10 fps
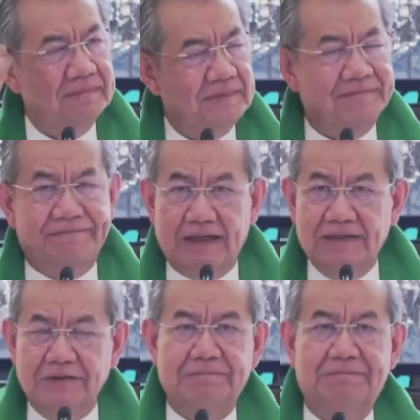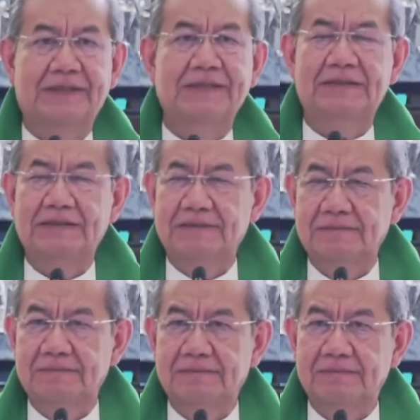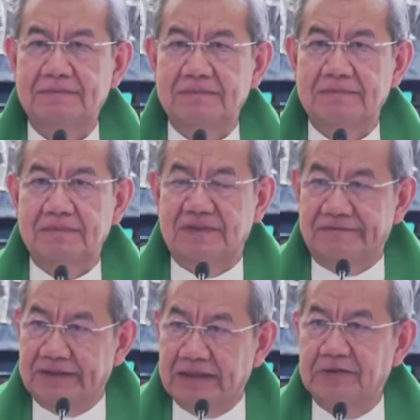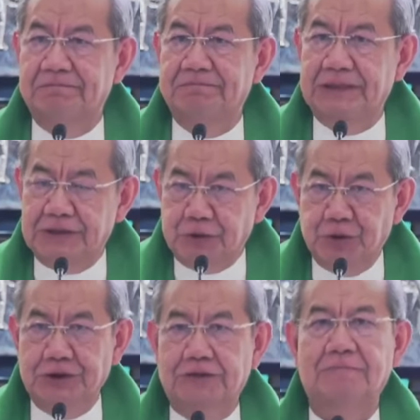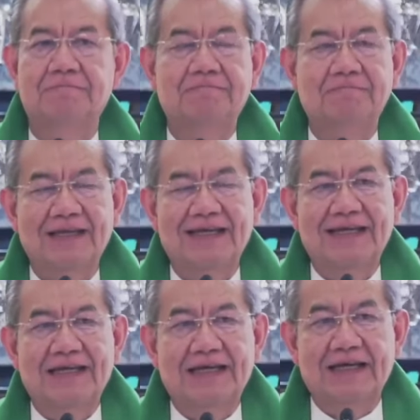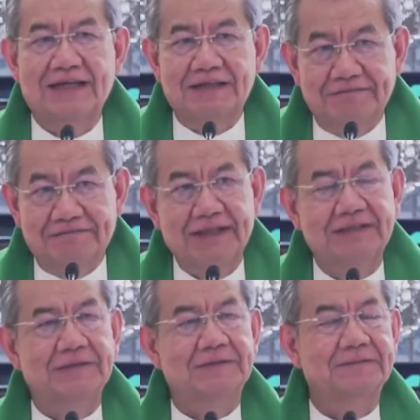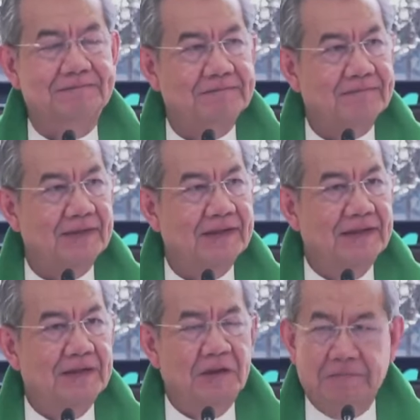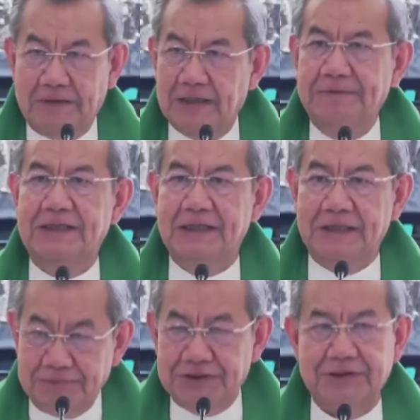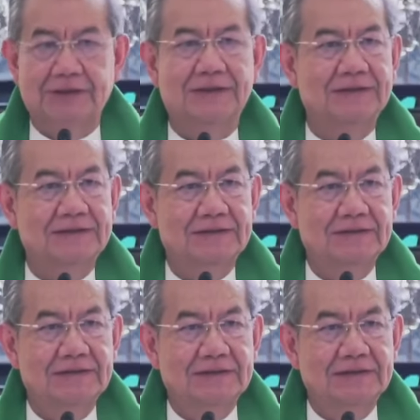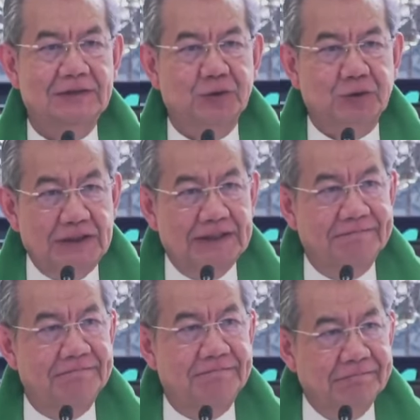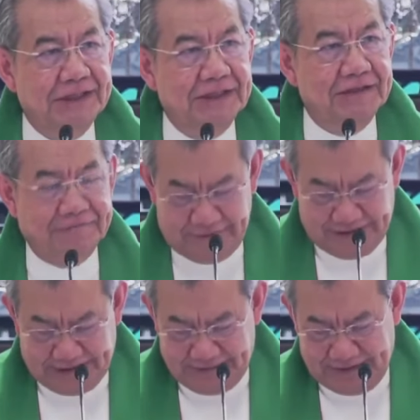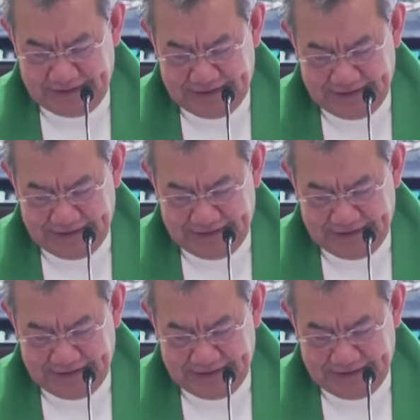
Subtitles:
the value of prayer, the value of being good, and the value of having a mission to live meaningful lives.